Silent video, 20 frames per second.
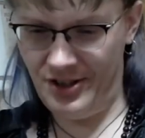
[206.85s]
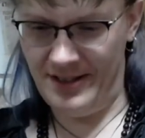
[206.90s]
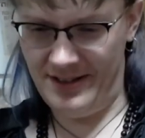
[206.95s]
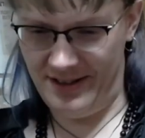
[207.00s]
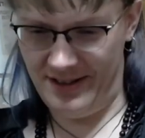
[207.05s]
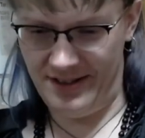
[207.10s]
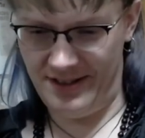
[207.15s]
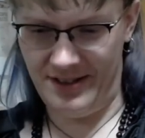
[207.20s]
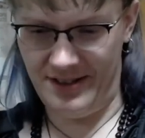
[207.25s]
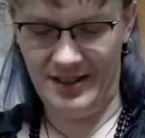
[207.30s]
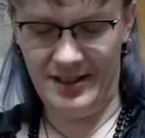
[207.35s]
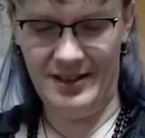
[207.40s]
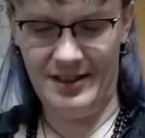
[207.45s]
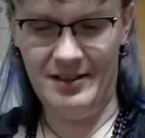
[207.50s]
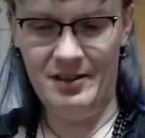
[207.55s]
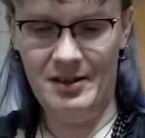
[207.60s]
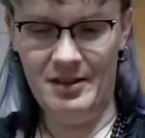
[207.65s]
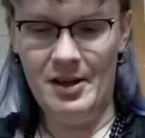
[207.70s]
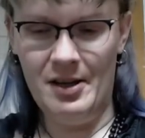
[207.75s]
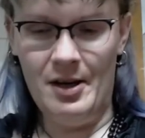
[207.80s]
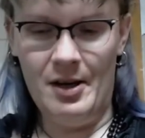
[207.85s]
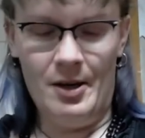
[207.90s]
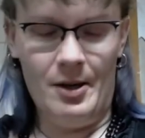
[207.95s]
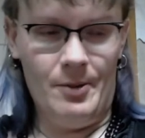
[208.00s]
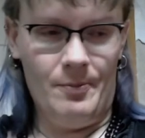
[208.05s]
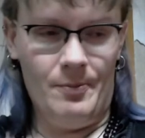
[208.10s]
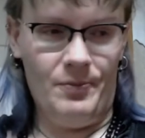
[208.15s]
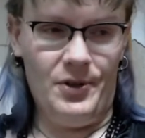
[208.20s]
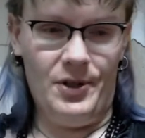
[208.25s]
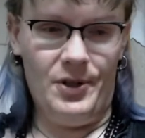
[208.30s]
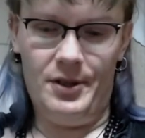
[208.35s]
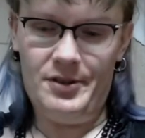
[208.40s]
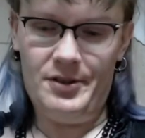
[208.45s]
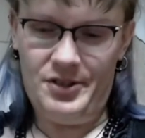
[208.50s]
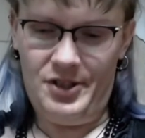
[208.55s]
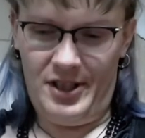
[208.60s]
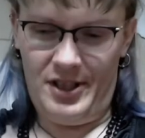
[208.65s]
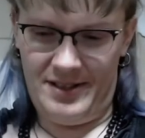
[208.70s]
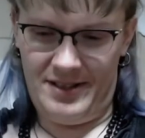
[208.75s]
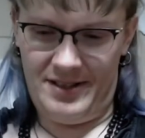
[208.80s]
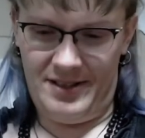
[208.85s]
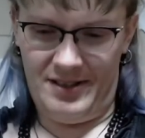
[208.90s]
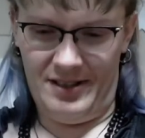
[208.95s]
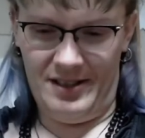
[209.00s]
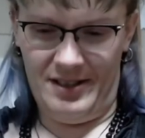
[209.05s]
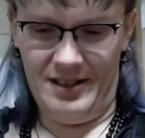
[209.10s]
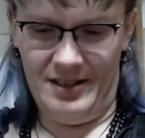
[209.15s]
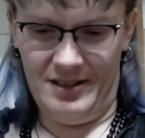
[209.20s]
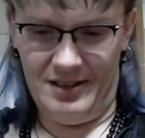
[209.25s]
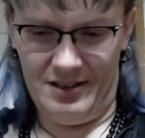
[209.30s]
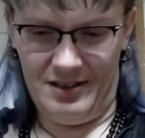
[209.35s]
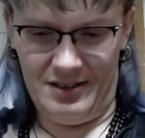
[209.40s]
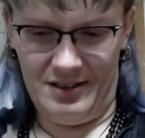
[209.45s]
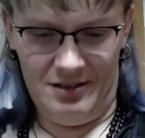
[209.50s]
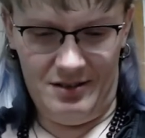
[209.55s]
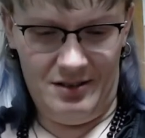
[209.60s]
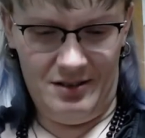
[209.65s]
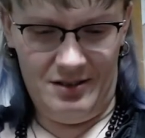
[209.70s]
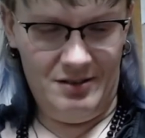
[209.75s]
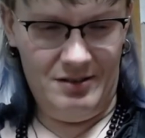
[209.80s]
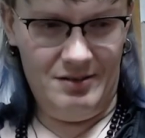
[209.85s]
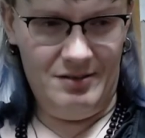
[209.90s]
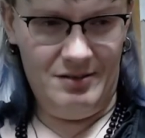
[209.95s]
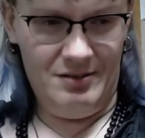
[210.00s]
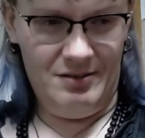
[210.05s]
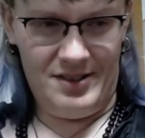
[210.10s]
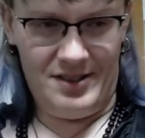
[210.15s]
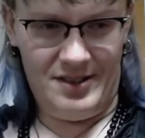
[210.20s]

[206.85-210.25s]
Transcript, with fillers: so